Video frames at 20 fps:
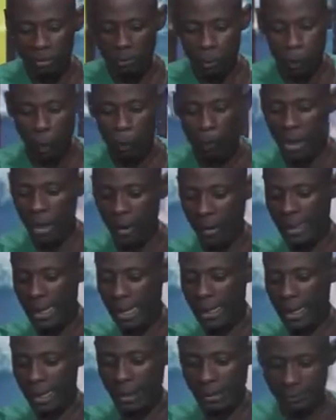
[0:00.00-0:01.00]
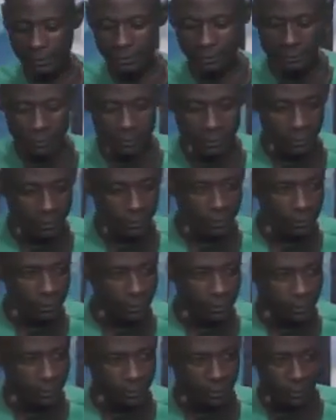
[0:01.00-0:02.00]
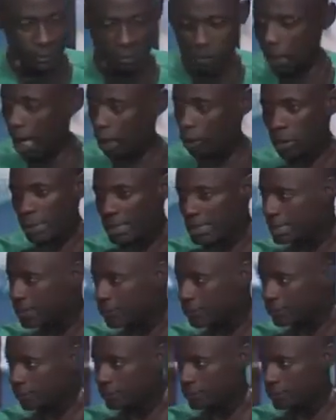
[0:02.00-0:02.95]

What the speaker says: 2 million naira, you cannot receive.